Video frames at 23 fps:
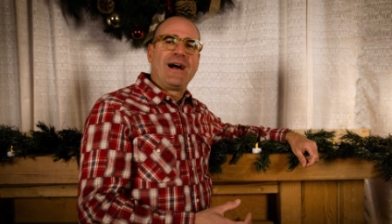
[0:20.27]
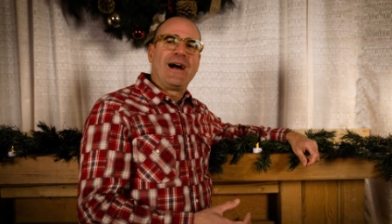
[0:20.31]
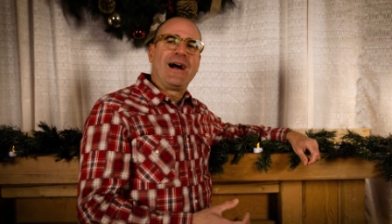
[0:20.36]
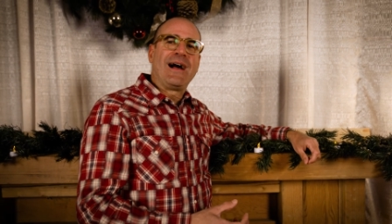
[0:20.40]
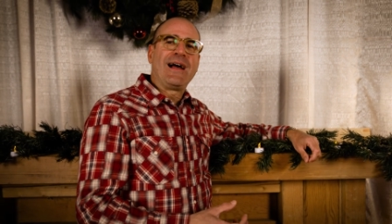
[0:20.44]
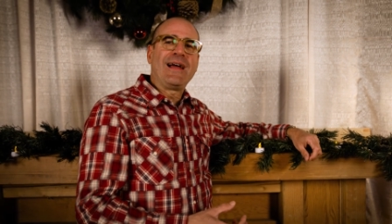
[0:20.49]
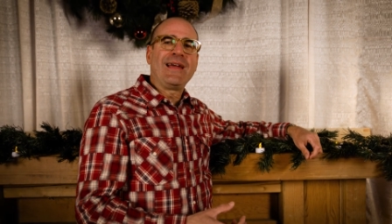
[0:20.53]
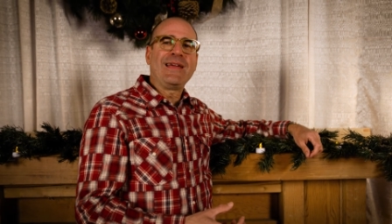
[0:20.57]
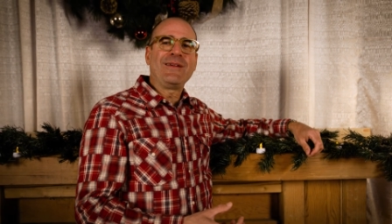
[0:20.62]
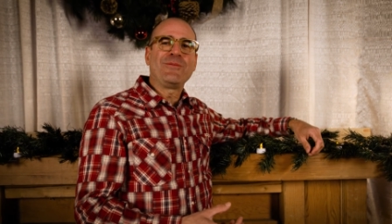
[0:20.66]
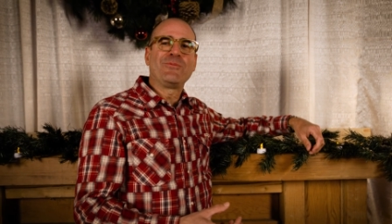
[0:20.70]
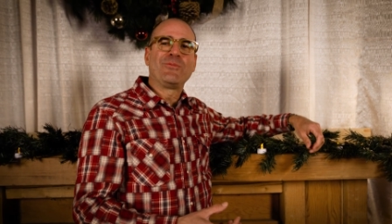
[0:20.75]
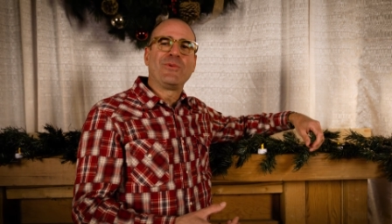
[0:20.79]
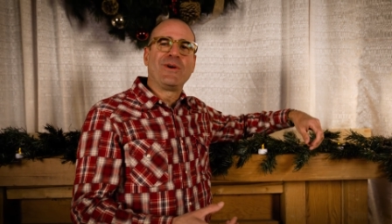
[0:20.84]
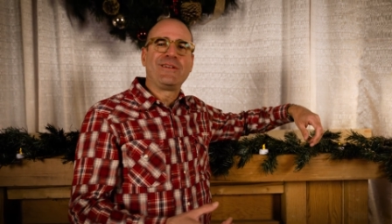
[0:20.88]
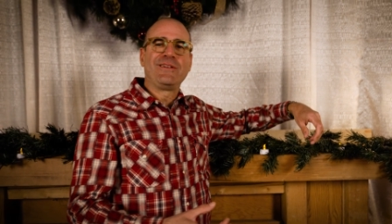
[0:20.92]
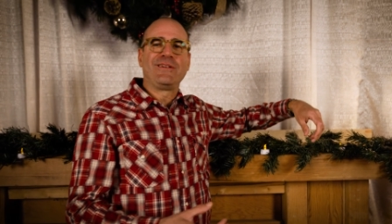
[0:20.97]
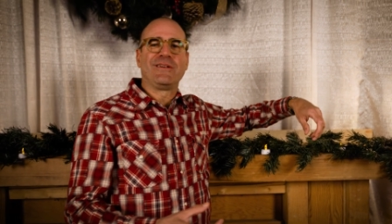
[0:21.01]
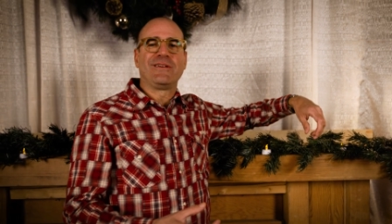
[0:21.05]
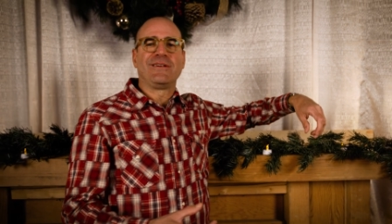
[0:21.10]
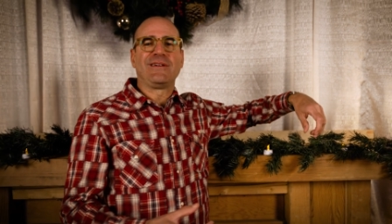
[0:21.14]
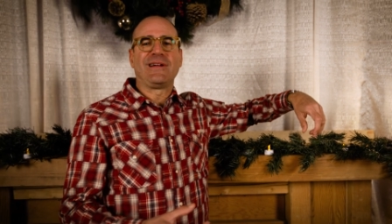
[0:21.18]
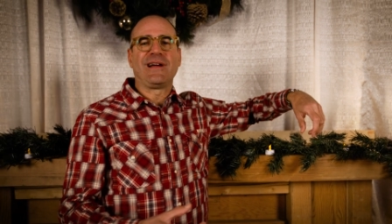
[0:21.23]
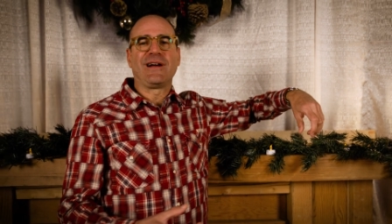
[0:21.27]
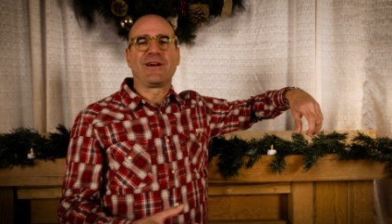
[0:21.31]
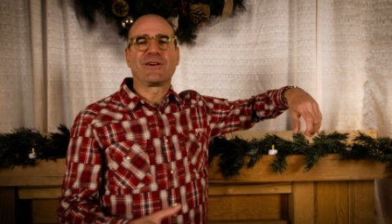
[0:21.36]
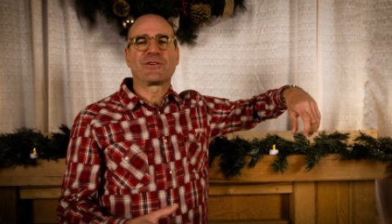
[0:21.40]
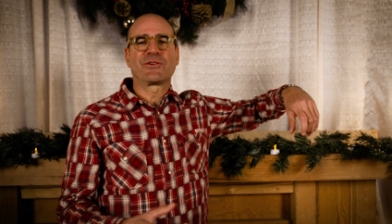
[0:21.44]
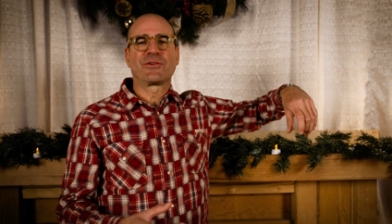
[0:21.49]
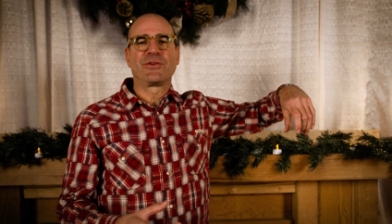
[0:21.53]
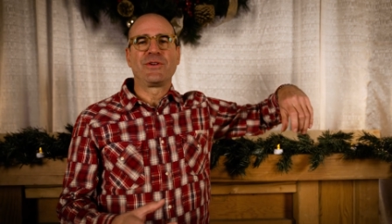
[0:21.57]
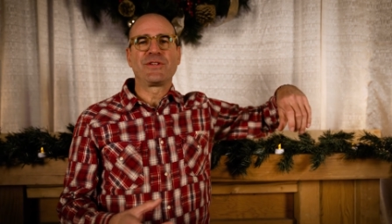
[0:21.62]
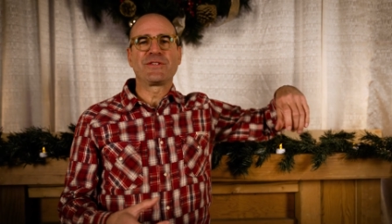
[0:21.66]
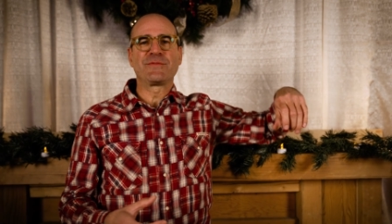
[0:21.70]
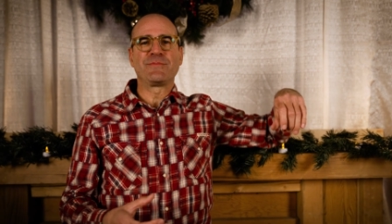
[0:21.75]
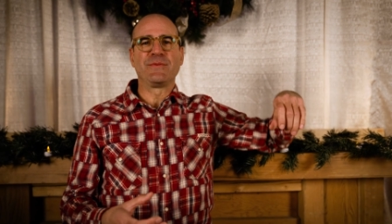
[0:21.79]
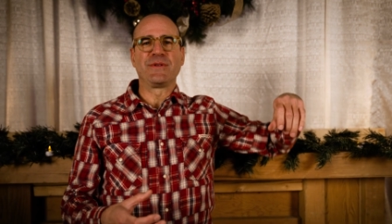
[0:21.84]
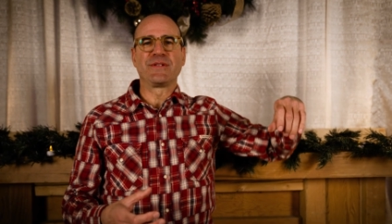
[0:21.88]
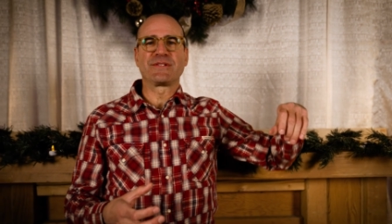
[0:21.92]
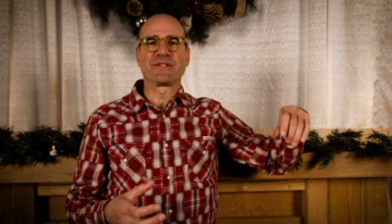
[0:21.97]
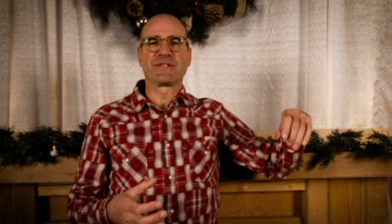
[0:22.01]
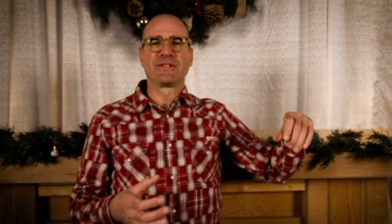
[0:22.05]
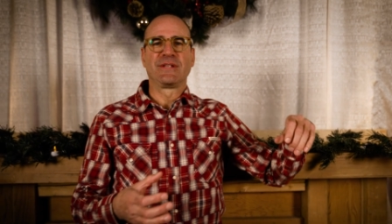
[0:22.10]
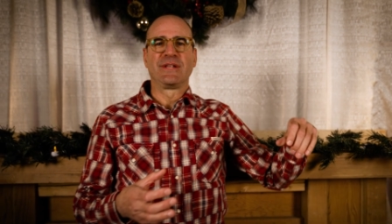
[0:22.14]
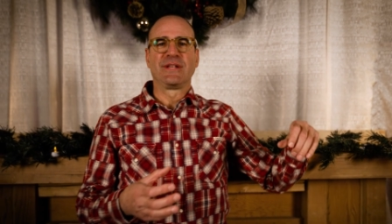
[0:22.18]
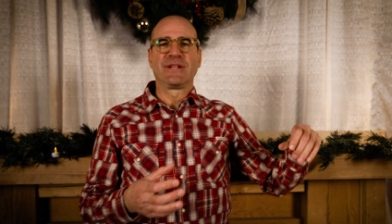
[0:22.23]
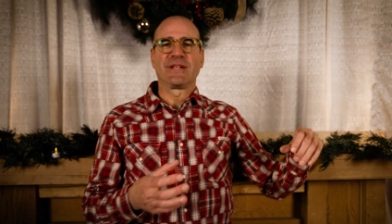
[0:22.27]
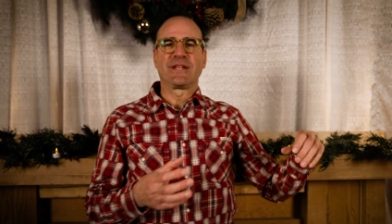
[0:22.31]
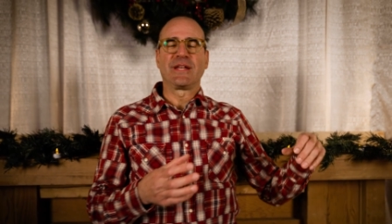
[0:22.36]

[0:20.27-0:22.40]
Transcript: I wonder how Christmas